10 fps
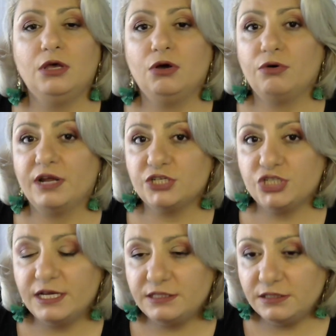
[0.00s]
or
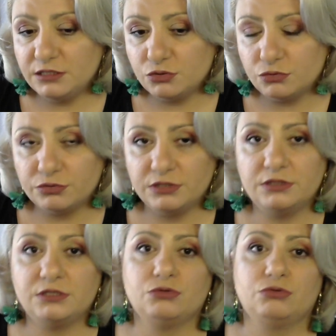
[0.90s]
anxiety
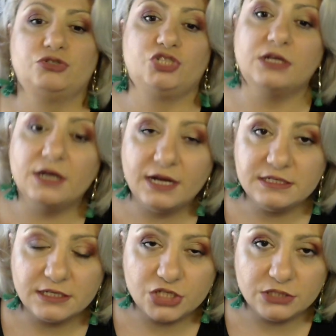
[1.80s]
disorders or generalized
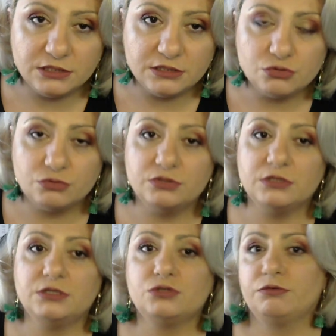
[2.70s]
anxiety
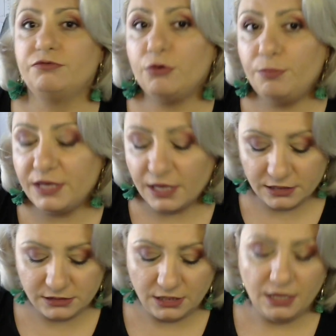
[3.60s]
disorders or
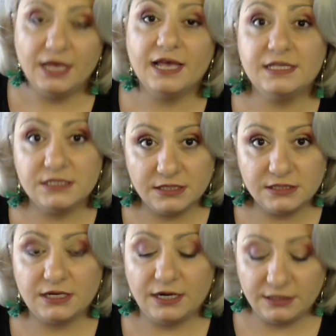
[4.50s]
phobias,
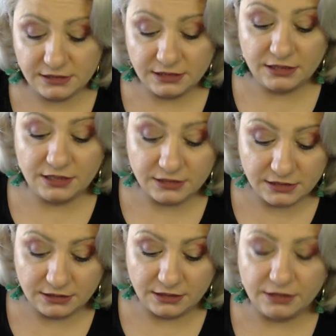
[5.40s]
etc., etc.,
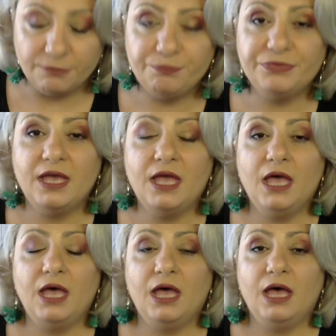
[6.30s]
etc.
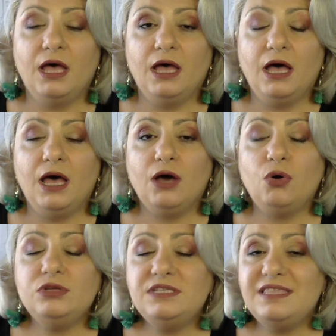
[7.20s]

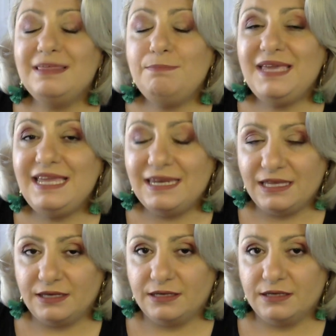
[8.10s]
What's the
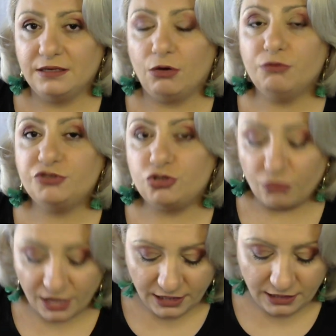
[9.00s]
meaning of
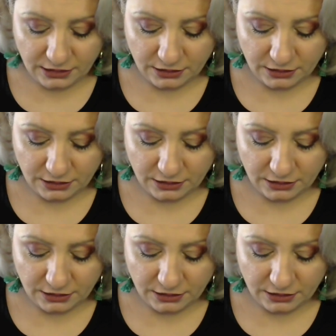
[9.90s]
trying?